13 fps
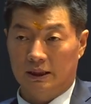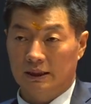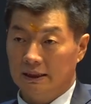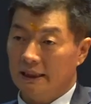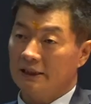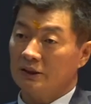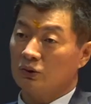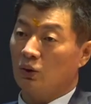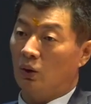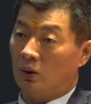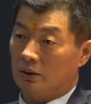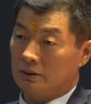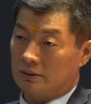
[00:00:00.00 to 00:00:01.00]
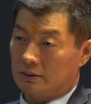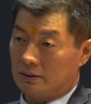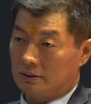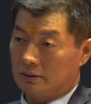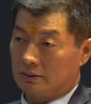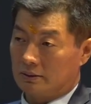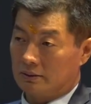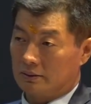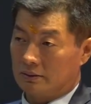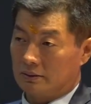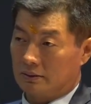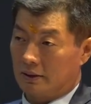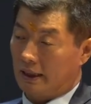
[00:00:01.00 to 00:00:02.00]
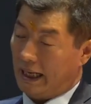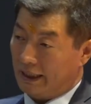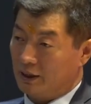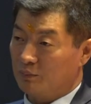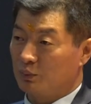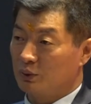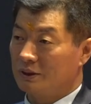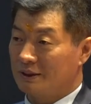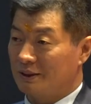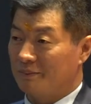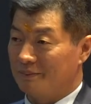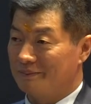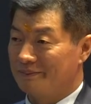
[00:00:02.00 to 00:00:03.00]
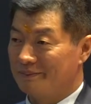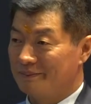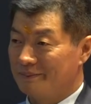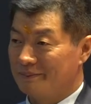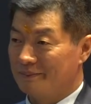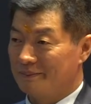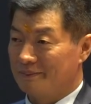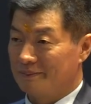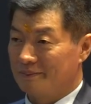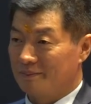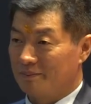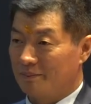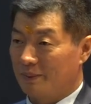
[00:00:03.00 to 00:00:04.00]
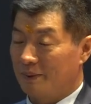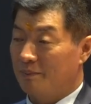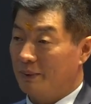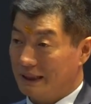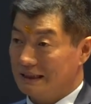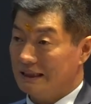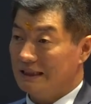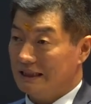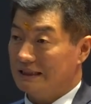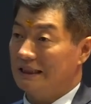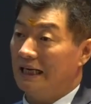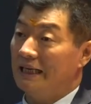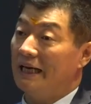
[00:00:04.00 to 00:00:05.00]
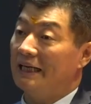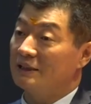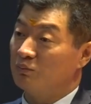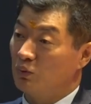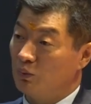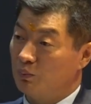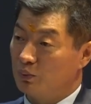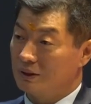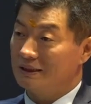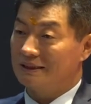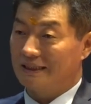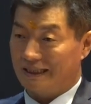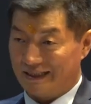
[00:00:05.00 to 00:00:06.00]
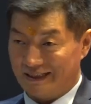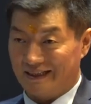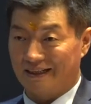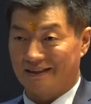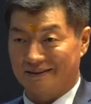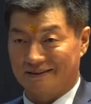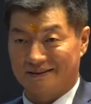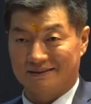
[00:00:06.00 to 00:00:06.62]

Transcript: India is called the land of Buddhism, but presently China has more Buddhists than India.